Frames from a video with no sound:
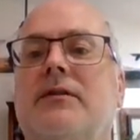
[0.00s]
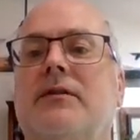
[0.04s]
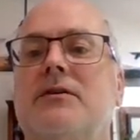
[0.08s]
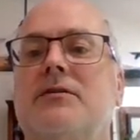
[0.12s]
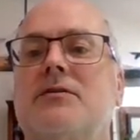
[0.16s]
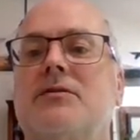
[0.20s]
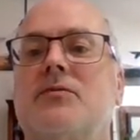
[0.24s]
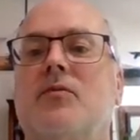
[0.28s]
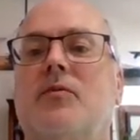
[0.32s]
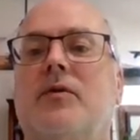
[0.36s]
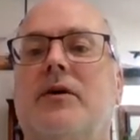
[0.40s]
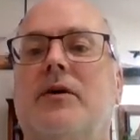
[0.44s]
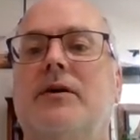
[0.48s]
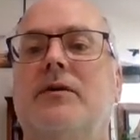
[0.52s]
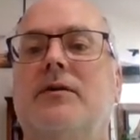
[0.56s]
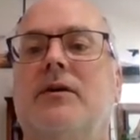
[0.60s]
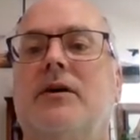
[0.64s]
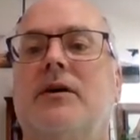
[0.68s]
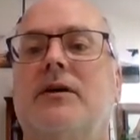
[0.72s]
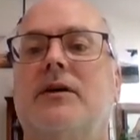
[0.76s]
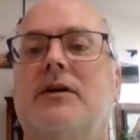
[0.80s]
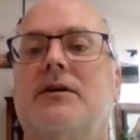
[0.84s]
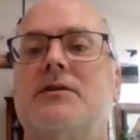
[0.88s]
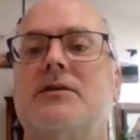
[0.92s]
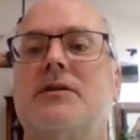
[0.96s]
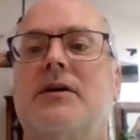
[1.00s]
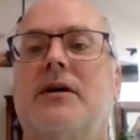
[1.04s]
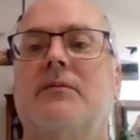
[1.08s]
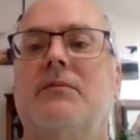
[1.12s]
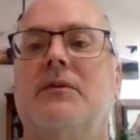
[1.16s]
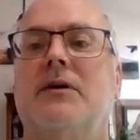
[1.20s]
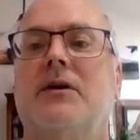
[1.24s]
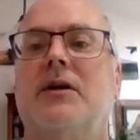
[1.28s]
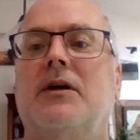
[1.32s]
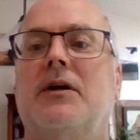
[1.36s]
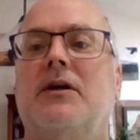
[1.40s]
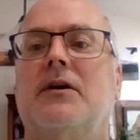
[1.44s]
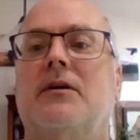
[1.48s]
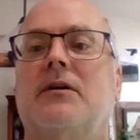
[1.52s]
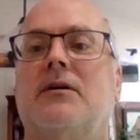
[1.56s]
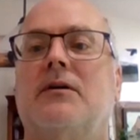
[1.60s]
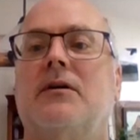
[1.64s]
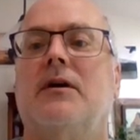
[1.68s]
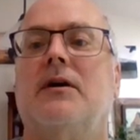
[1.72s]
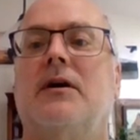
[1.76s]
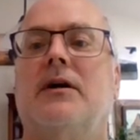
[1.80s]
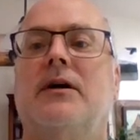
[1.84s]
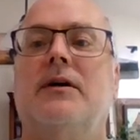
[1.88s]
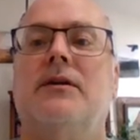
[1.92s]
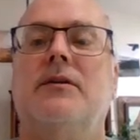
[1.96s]
this one assignment here
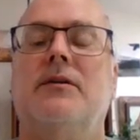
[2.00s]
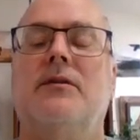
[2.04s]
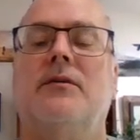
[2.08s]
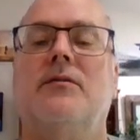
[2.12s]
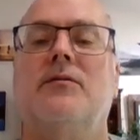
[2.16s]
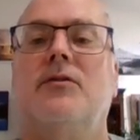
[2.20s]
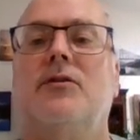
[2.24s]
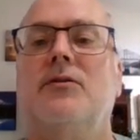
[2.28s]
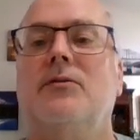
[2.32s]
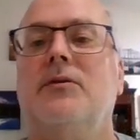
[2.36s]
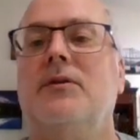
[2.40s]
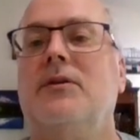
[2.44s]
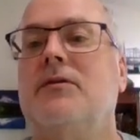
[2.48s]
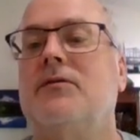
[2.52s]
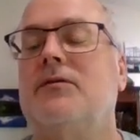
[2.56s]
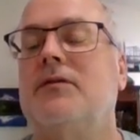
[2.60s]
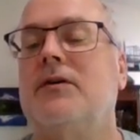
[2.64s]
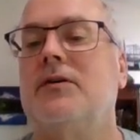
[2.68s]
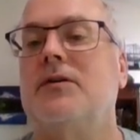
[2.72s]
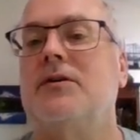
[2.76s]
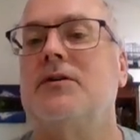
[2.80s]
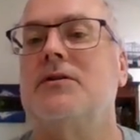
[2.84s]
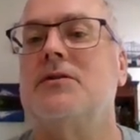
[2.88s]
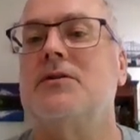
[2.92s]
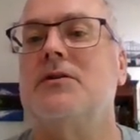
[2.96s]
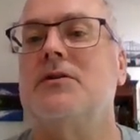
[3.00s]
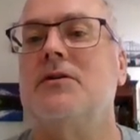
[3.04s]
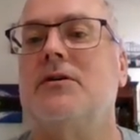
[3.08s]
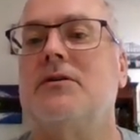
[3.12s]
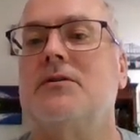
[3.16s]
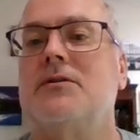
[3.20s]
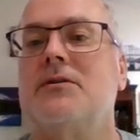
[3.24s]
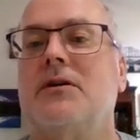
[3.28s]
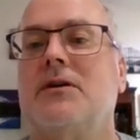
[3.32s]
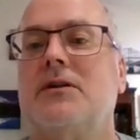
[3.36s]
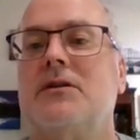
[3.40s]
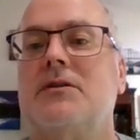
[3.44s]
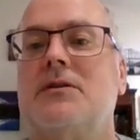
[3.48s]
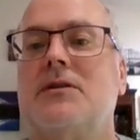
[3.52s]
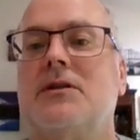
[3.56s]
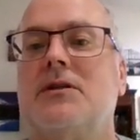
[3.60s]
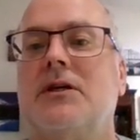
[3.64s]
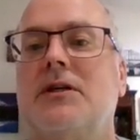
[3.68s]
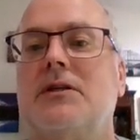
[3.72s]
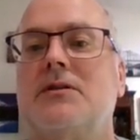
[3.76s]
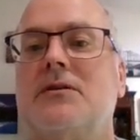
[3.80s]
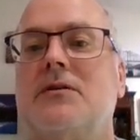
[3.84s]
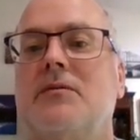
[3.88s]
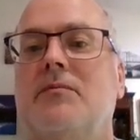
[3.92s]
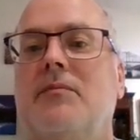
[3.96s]
on doing the focus notes on the
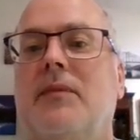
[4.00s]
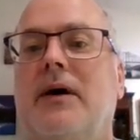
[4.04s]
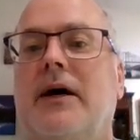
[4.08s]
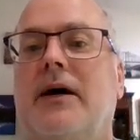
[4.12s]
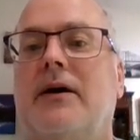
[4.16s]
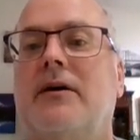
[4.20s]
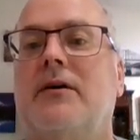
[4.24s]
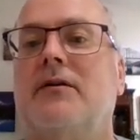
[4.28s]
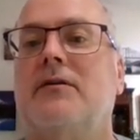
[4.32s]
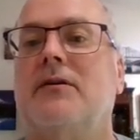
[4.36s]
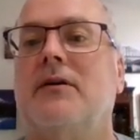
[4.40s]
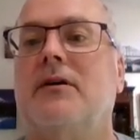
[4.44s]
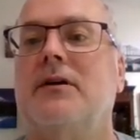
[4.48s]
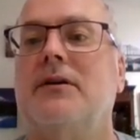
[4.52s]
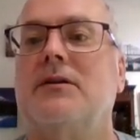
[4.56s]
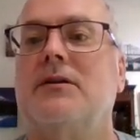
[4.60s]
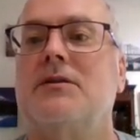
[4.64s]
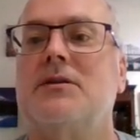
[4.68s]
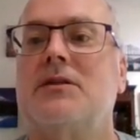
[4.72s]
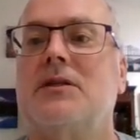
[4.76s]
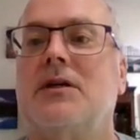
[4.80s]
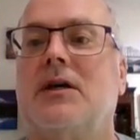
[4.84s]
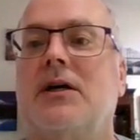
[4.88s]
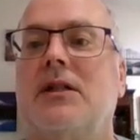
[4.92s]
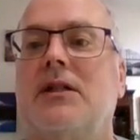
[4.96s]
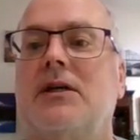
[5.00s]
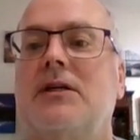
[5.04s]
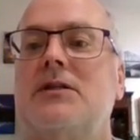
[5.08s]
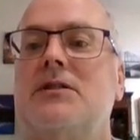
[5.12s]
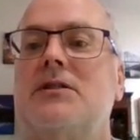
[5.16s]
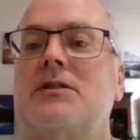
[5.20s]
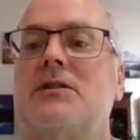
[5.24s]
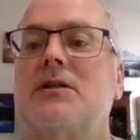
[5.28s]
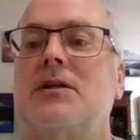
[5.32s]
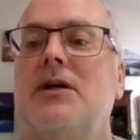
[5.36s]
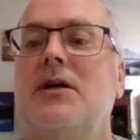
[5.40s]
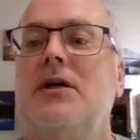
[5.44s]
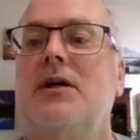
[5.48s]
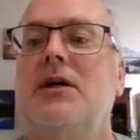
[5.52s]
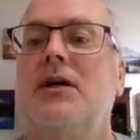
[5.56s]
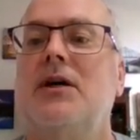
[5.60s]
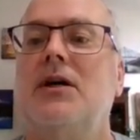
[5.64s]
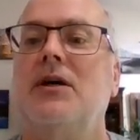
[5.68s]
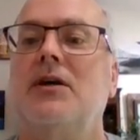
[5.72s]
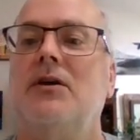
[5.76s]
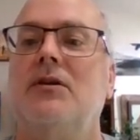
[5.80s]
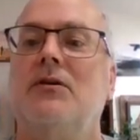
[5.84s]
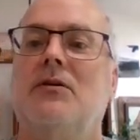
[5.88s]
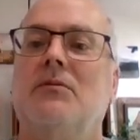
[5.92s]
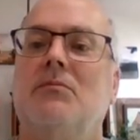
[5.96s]
states of matter on solids,
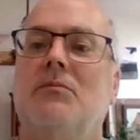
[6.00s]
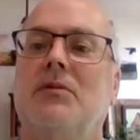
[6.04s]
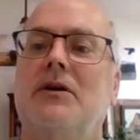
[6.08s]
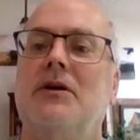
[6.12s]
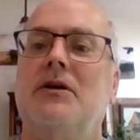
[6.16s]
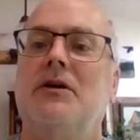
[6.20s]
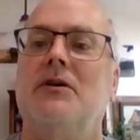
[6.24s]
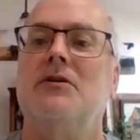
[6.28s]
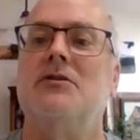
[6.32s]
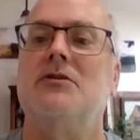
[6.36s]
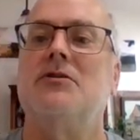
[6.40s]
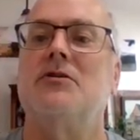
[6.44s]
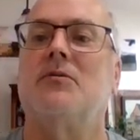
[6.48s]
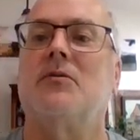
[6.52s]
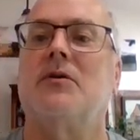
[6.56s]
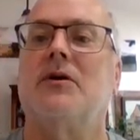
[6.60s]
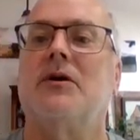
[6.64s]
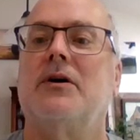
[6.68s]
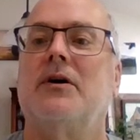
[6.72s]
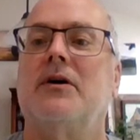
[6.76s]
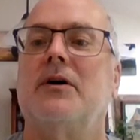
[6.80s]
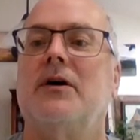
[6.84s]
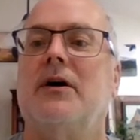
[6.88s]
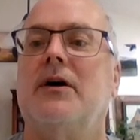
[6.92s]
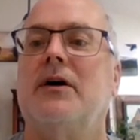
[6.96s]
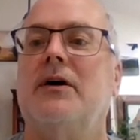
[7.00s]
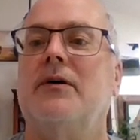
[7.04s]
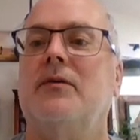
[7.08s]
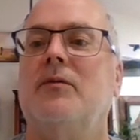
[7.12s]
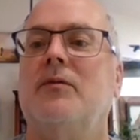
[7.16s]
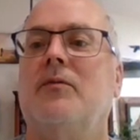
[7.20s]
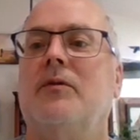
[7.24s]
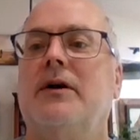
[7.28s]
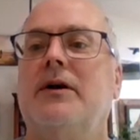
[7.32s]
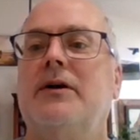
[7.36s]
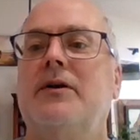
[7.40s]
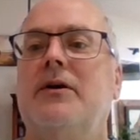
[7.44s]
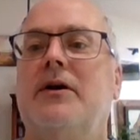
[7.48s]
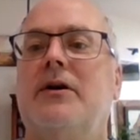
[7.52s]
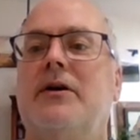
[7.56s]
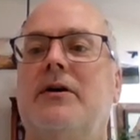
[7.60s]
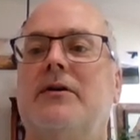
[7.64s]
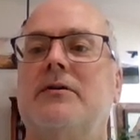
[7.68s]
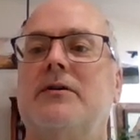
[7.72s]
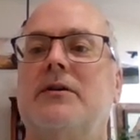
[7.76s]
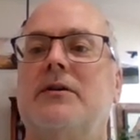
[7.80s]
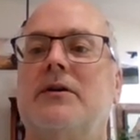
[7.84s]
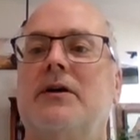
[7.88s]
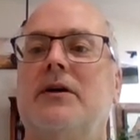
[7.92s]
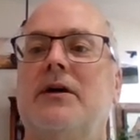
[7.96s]
you completed your work on
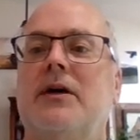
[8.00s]
OneNote,